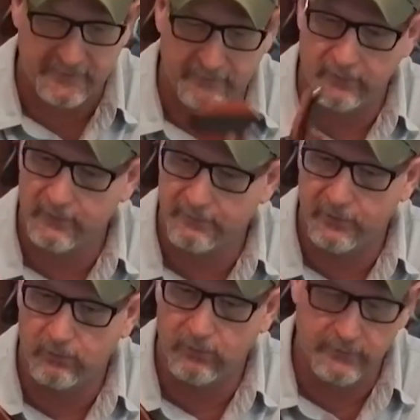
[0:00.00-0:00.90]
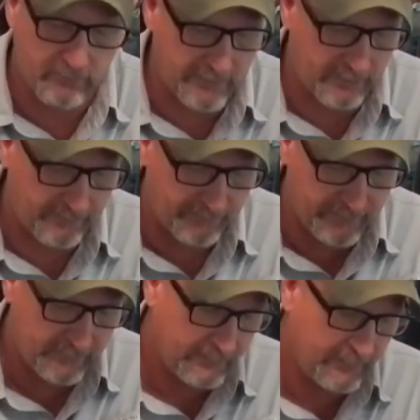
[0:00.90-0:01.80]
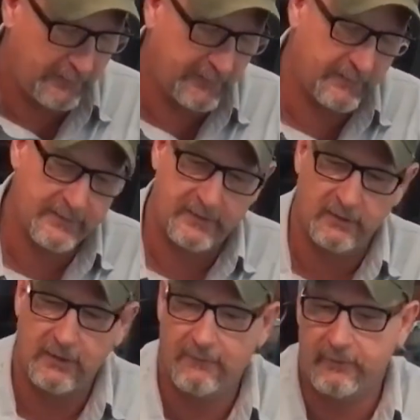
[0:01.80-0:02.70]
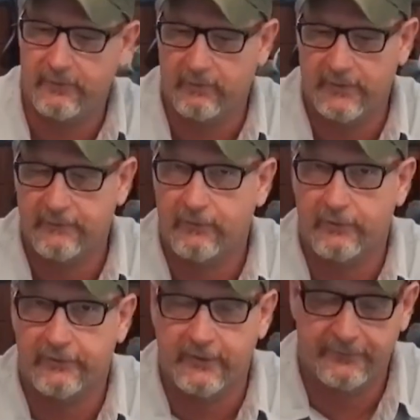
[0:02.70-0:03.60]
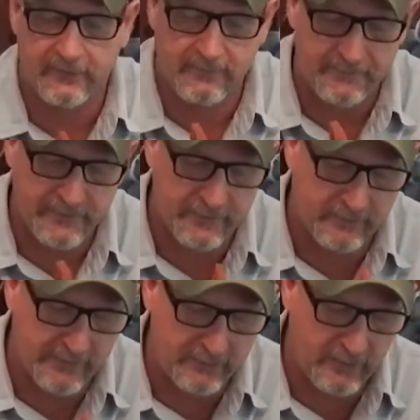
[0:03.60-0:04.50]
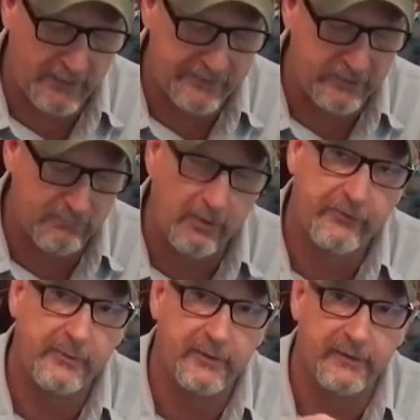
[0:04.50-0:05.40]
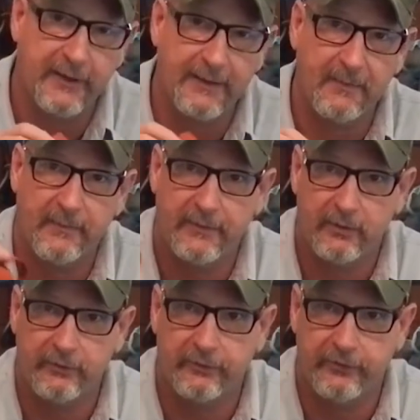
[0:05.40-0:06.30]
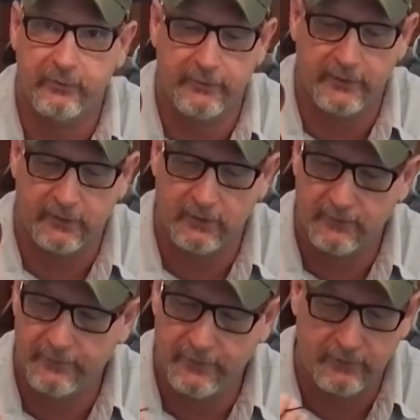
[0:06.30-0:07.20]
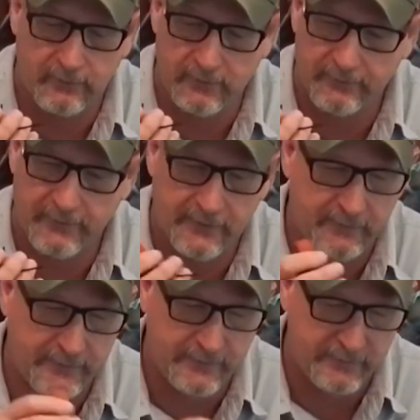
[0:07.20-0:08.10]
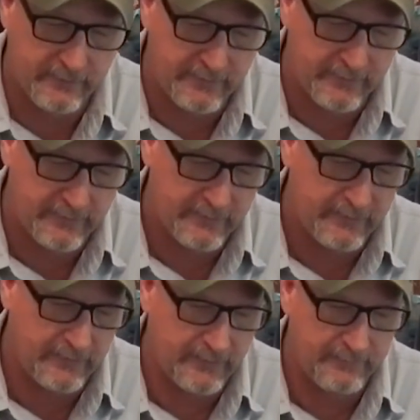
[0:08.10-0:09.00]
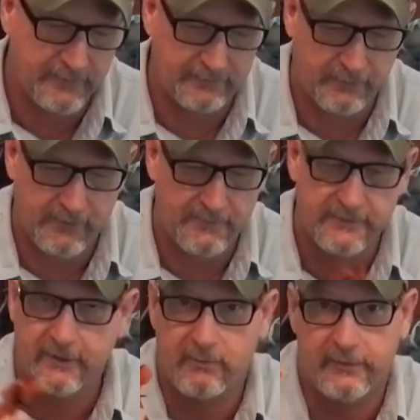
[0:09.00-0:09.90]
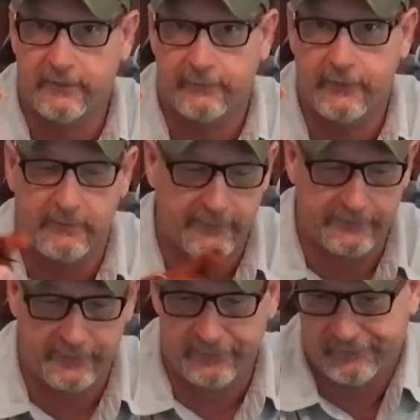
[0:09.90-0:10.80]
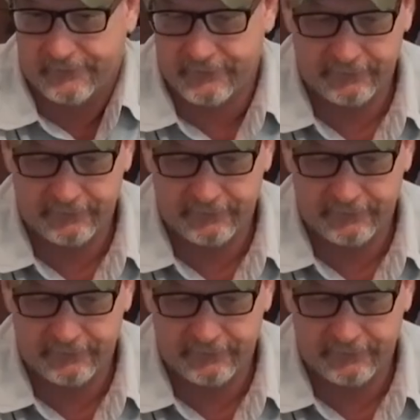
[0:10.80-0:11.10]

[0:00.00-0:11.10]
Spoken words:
they're really built really well. And the glove with the reinforced tips on. I shoot mostly with a tab. I've been known to shoot with a glove though, every now and then. But probably neither one of these fit me, so they're too